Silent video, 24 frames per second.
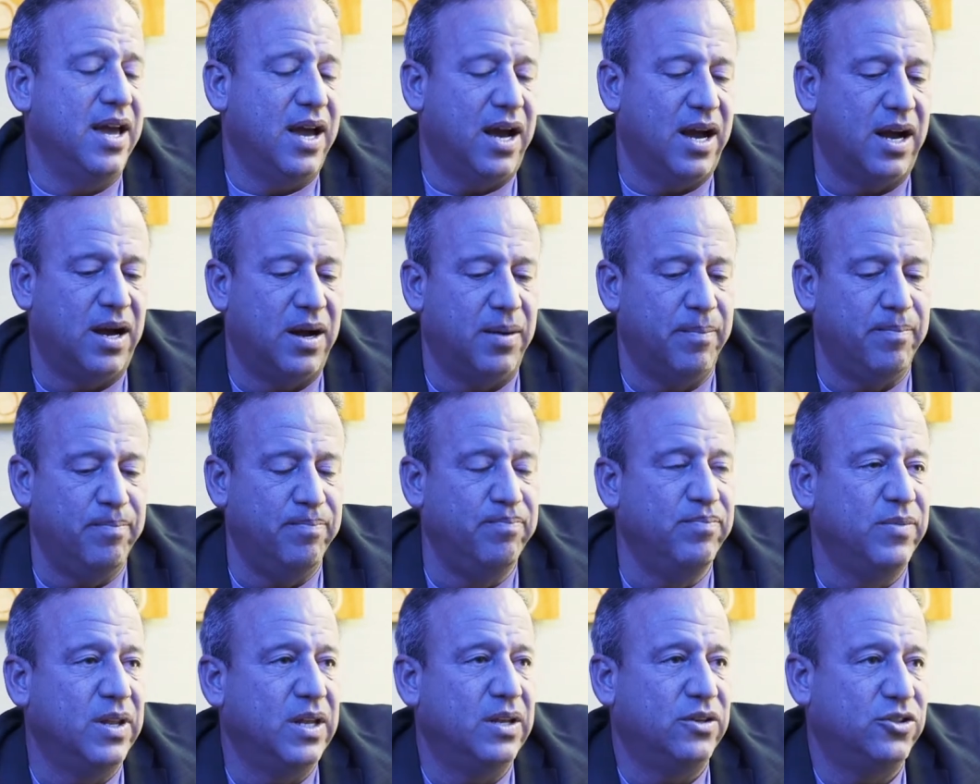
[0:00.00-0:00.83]

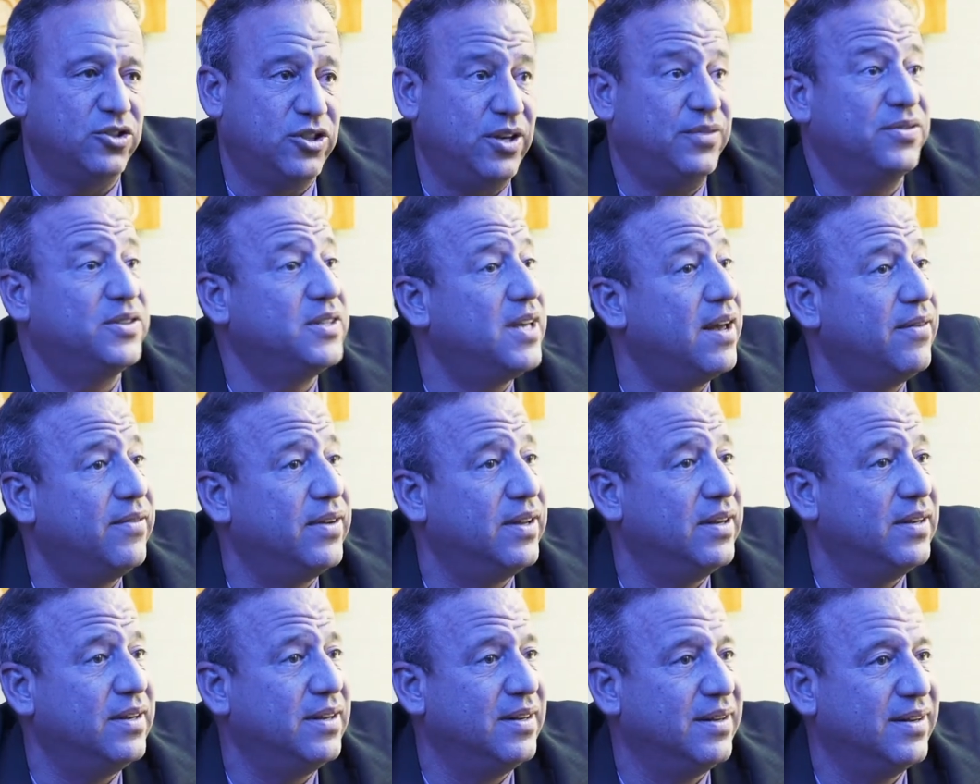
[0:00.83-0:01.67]
Um, Shift
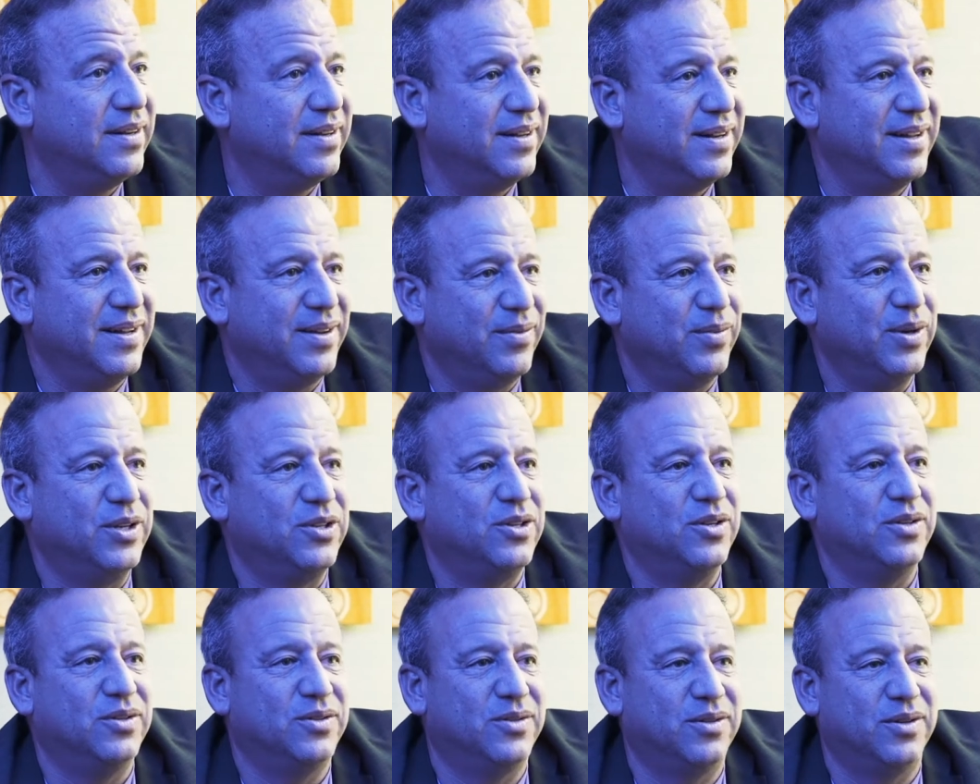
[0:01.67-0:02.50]
7 mm-hmm. which
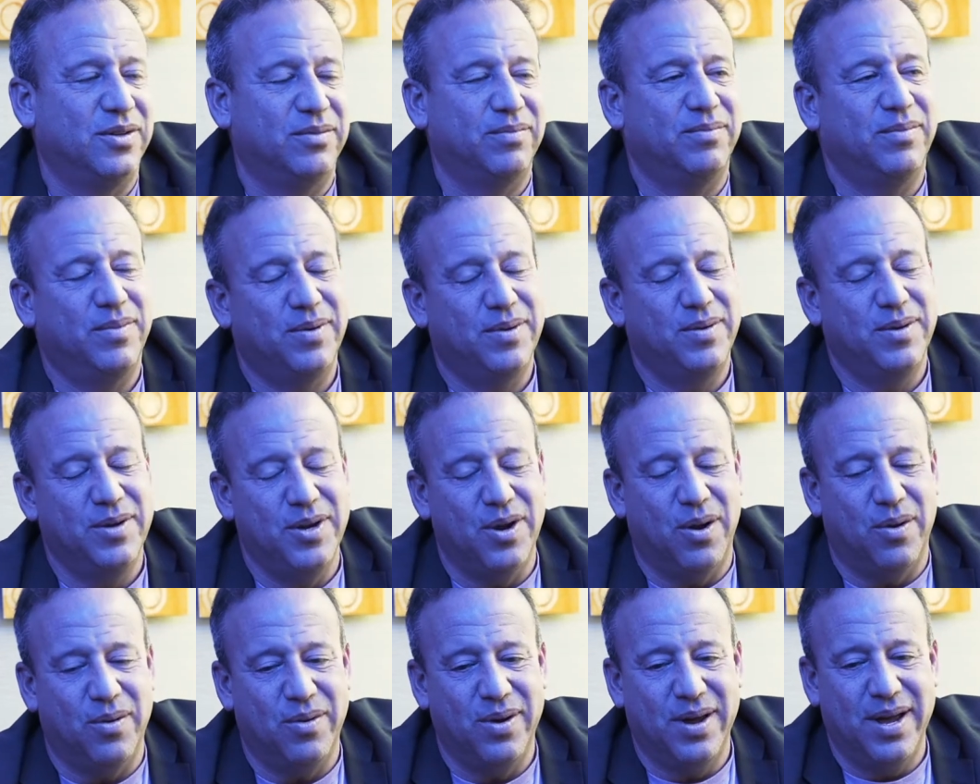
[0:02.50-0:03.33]
is you
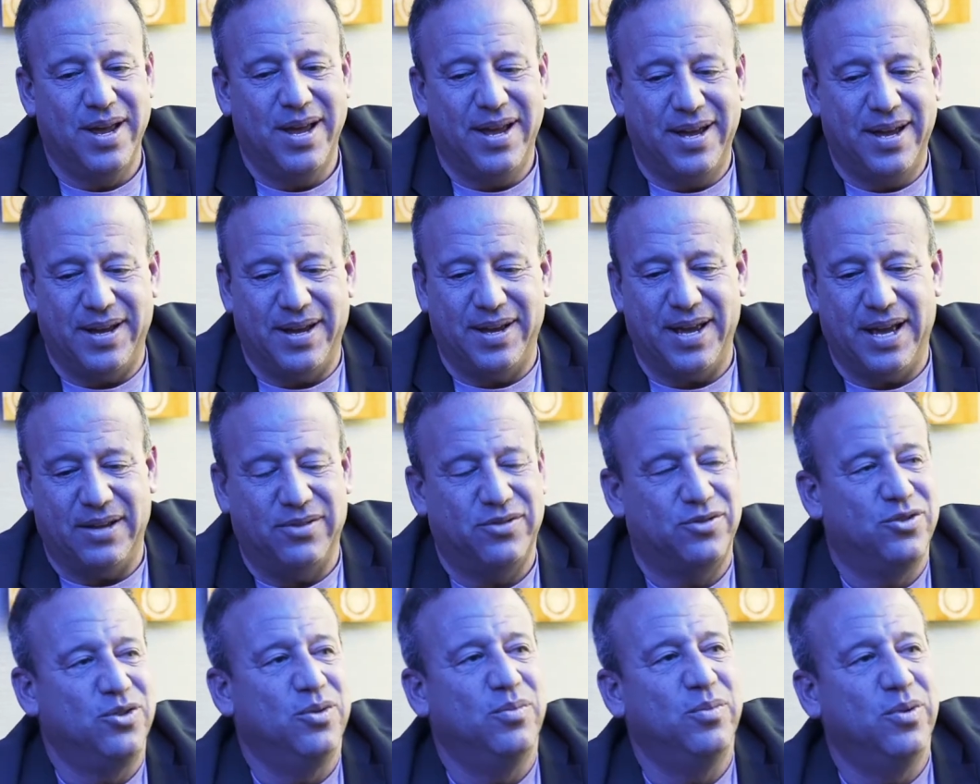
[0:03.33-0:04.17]
know,
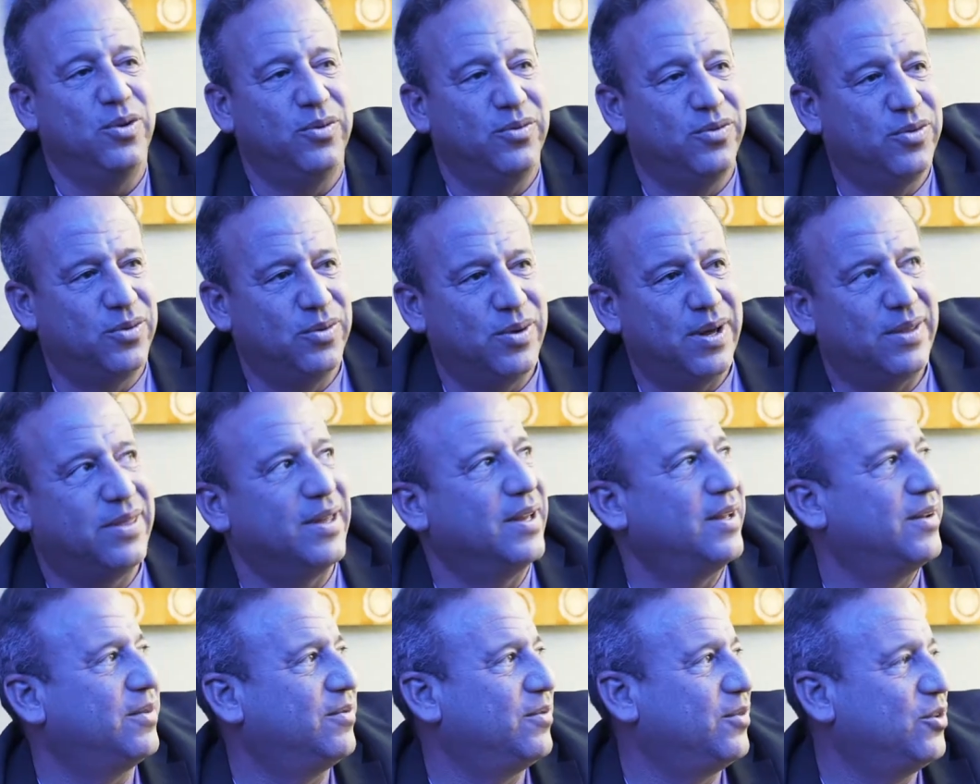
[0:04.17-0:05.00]
as you move through, I
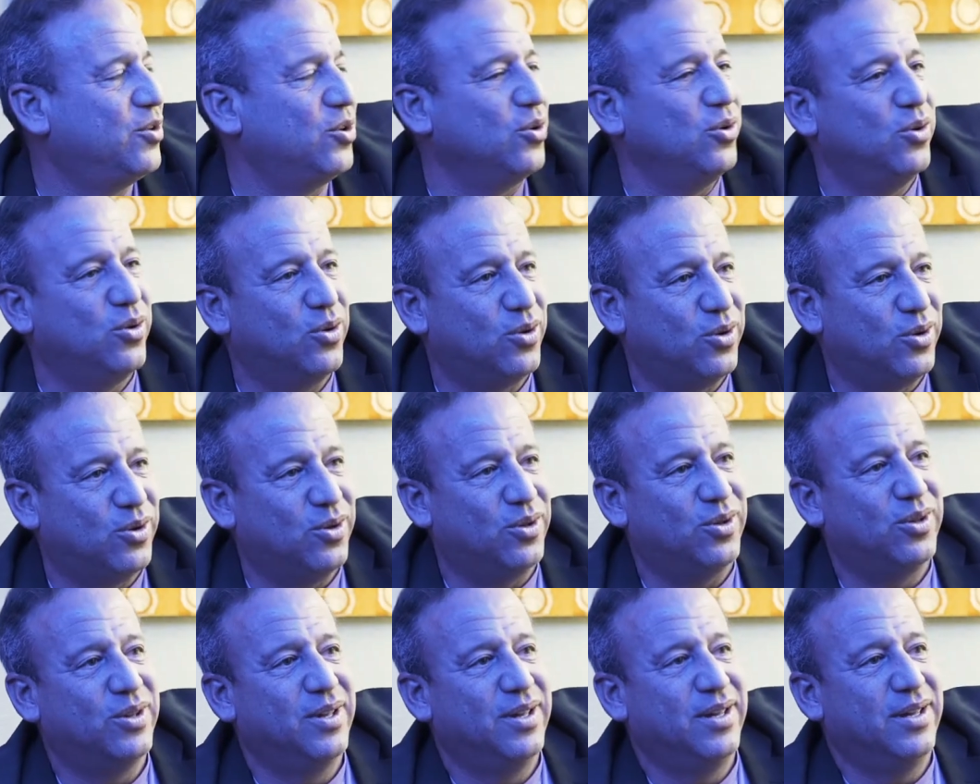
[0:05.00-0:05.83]
think
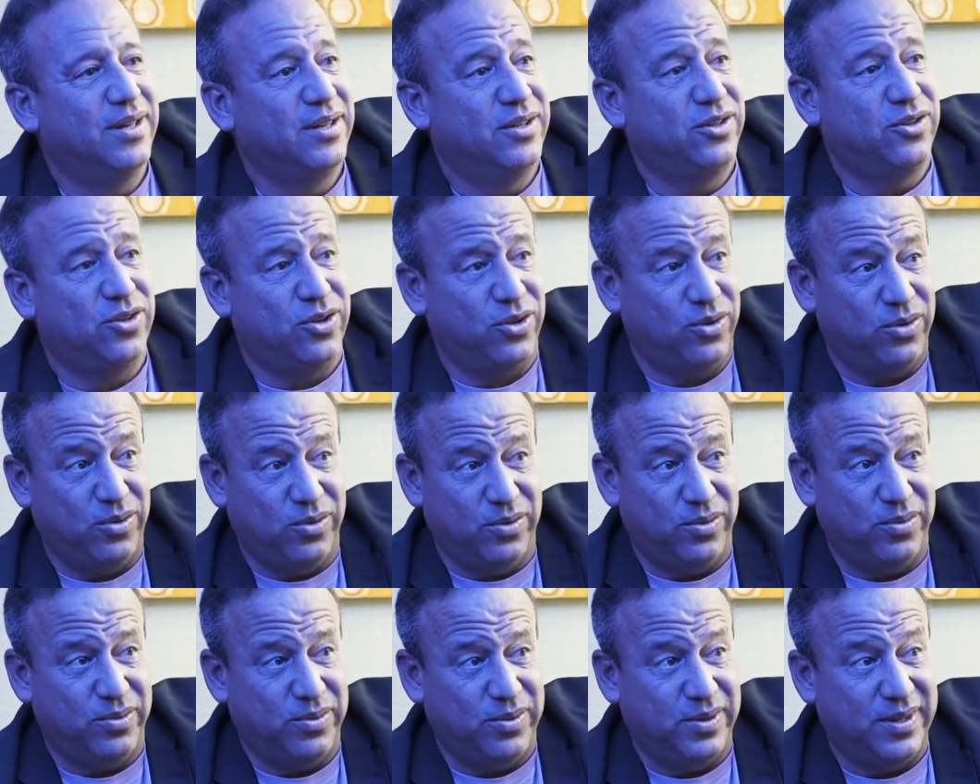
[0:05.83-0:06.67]
Google
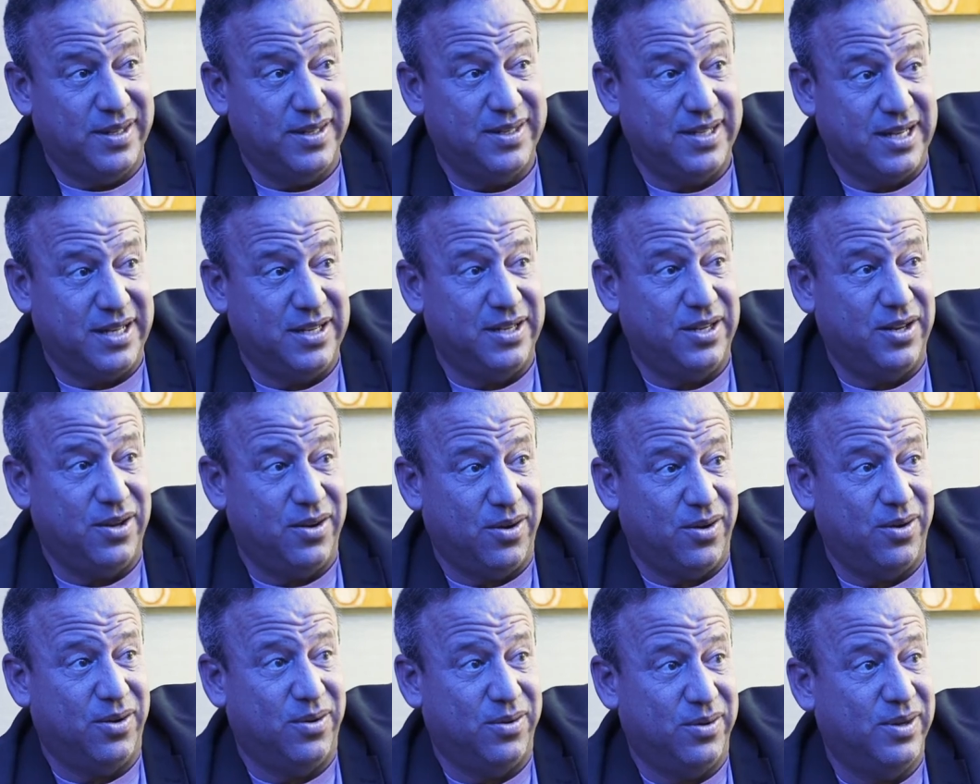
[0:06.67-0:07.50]
to the
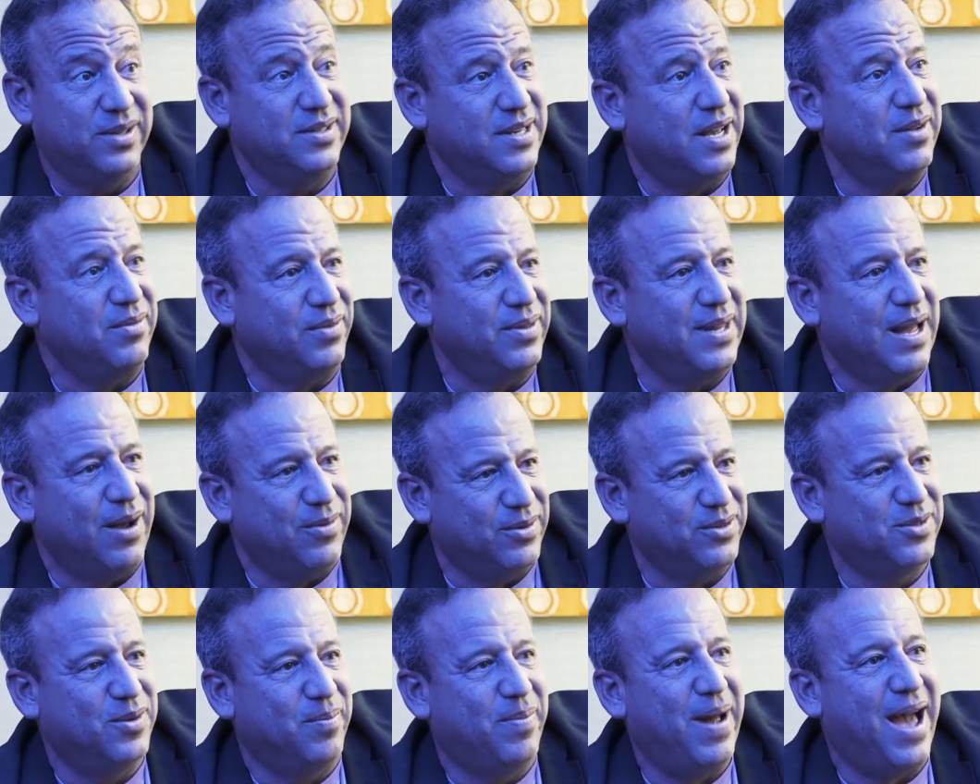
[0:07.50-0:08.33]
CTO, that that
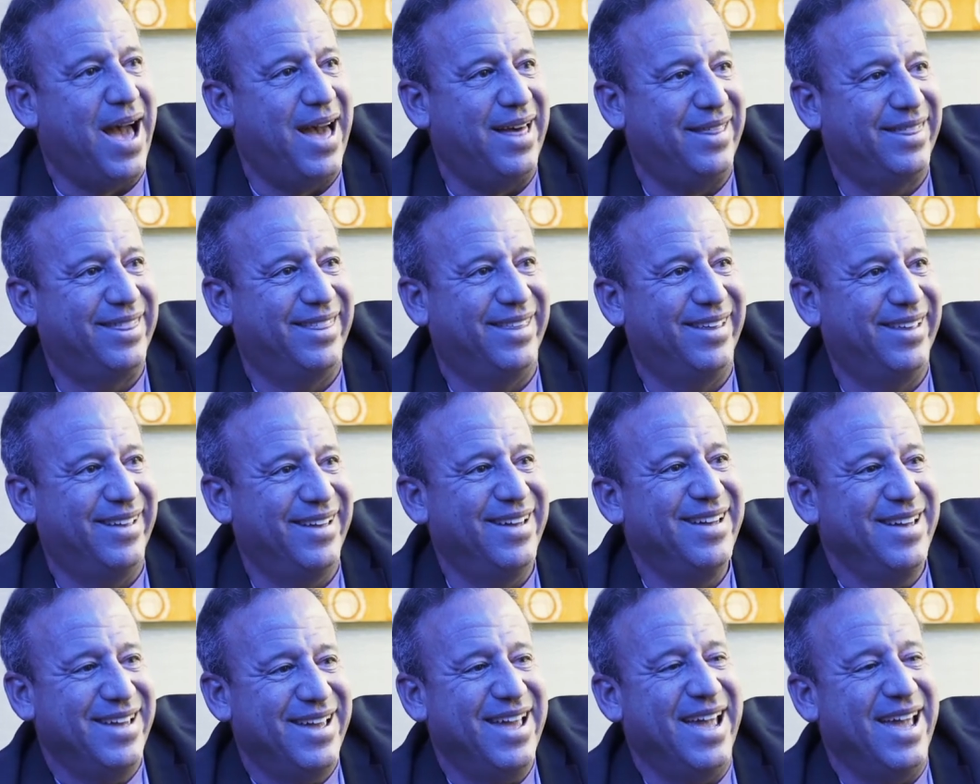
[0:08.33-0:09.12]
was the path, uh-huh.